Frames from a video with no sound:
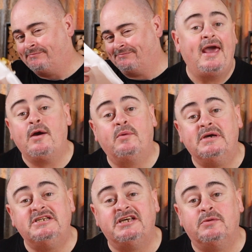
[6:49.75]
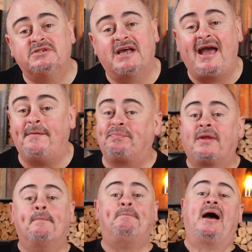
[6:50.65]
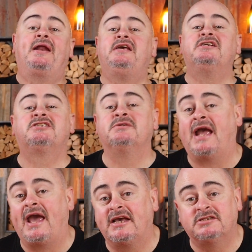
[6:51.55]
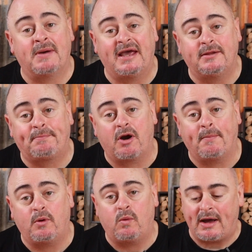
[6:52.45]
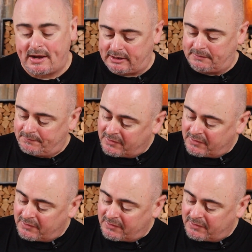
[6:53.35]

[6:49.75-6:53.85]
How easy was that? Bunnings snags made the proper way.